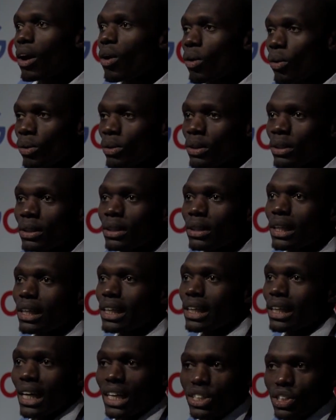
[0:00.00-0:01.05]
on
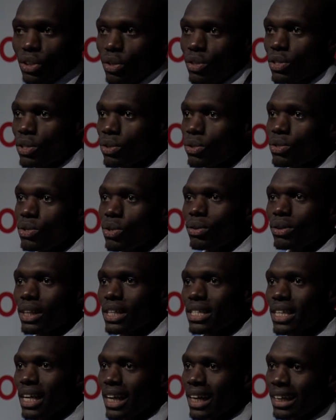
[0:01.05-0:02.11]
national news. So
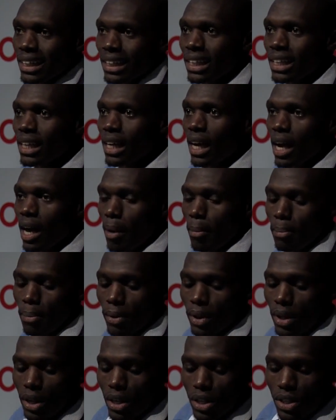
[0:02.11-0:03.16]
there is a real gap.